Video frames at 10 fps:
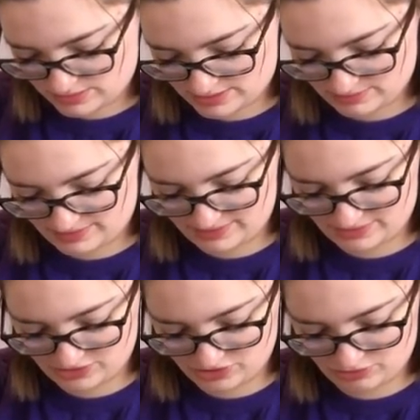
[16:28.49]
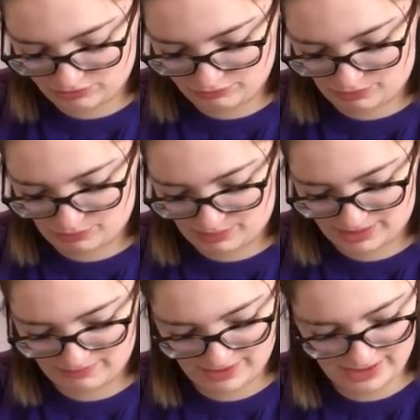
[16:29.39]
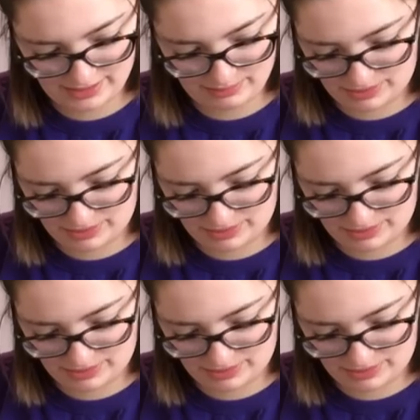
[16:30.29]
These ones I should throw away really,